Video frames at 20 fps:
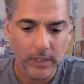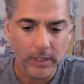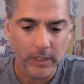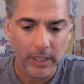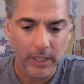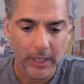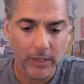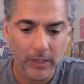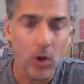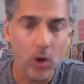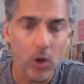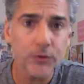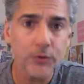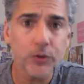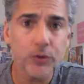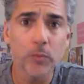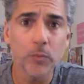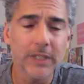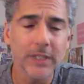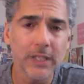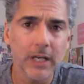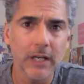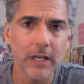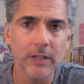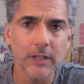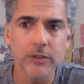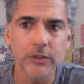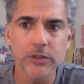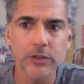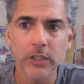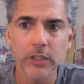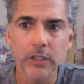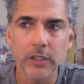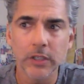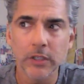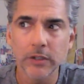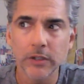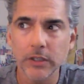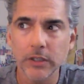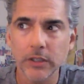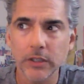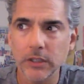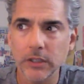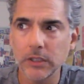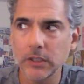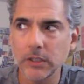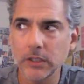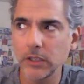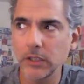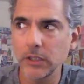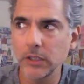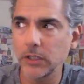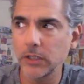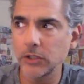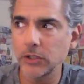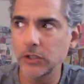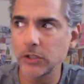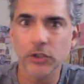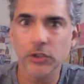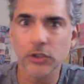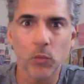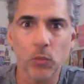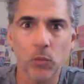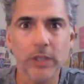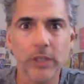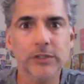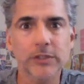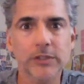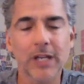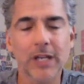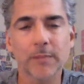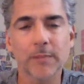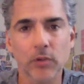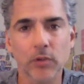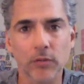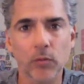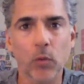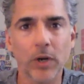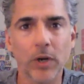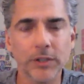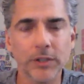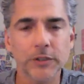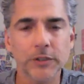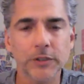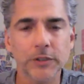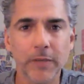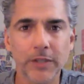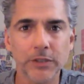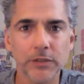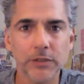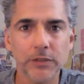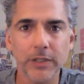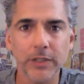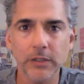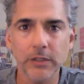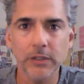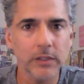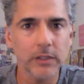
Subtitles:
And also because this is just one example of one dispensary.